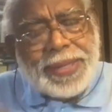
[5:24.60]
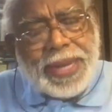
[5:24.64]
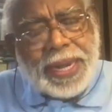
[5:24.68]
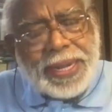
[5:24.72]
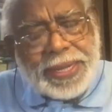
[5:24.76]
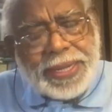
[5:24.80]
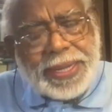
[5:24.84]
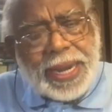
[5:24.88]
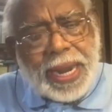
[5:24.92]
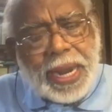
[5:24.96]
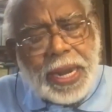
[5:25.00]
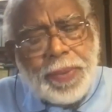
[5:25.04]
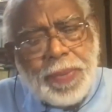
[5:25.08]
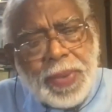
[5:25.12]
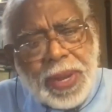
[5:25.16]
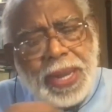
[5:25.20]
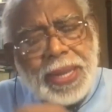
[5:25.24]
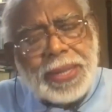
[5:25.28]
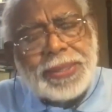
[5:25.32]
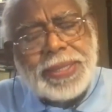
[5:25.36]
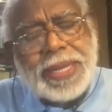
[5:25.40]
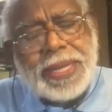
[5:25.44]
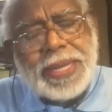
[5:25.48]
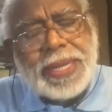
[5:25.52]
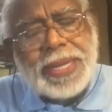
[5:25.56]
that time
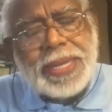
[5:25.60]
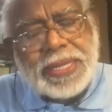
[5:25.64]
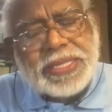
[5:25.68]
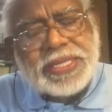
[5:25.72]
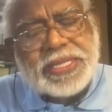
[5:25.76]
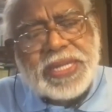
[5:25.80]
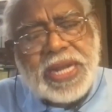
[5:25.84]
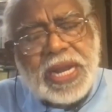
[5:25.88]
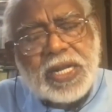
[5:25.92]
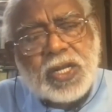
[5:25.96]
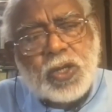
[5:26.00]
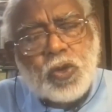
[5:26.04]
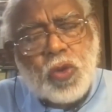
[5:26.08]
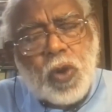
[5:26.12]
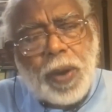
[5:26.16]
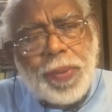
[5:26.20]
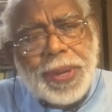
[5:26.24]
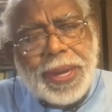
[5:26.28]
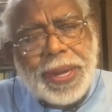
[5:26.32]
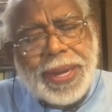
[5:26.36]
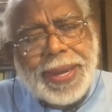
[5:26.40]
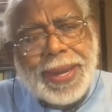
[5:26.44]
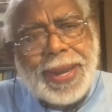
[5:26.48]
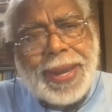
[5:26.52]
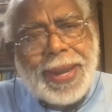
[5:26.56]
than Stan Swamy.
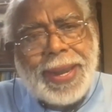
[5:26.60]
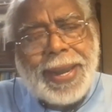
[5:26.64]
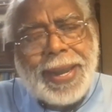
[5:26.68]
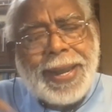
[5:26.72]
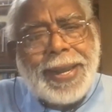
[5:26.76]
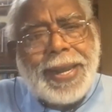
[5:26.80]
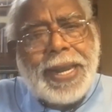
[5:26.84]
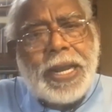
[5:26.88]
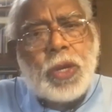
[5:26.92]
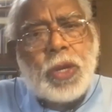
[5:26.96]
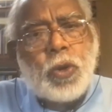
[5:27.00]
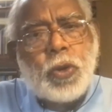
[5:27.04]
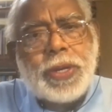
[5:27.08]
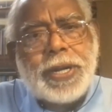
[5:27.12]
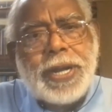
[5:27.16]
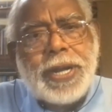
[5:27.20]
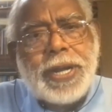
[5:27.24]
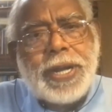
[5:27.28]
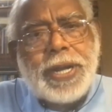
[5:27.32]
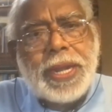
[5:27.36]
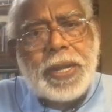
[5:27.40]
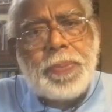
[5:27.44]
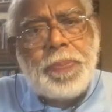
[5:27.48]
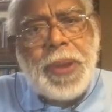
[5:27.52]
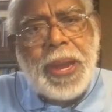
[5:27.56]
He could
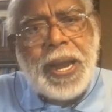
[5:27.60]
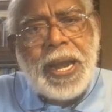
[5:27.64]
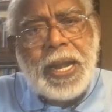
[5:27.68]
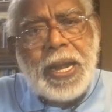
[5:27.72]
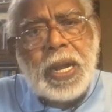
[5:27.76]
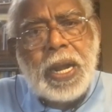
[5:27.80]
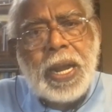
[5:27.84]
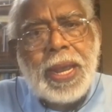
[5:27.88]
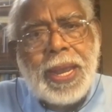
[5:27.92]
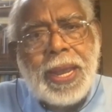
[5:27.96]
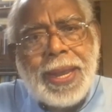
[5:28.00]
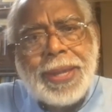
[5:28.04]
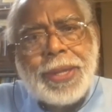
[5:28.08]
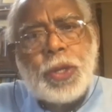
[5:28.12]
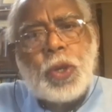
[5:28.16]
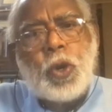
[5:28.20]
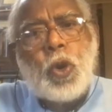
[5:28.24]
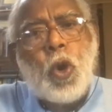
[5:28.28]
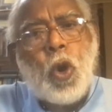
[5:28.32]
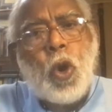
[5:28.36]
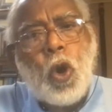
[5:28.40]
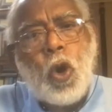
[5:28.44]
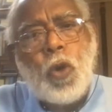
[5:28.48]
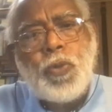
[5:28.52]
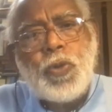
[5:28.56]
get bail to
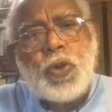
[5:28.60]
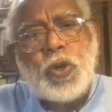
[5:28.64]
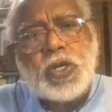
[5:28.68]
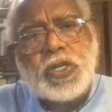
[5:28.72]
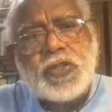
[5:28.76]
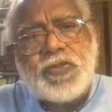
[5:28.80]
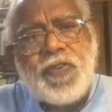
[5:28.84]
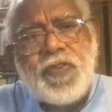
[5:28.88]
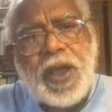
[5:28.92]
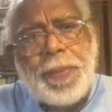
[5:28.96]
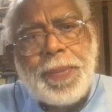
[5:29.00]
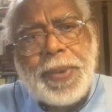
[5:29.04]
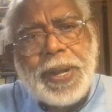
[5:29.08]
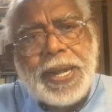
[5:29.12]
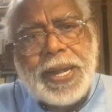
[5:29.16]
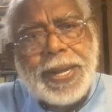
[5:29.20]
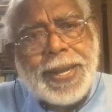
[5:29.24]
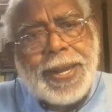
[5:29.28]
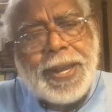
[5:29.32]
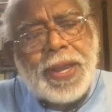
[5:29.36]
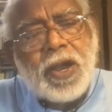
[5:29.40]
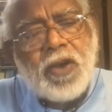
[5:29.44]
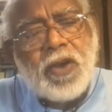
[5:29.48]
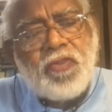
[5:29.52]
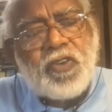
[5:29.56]
go home to his
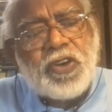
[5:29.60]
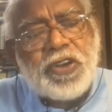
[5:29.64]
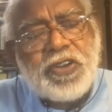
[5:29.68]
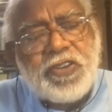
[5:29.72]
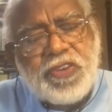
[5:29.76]
family for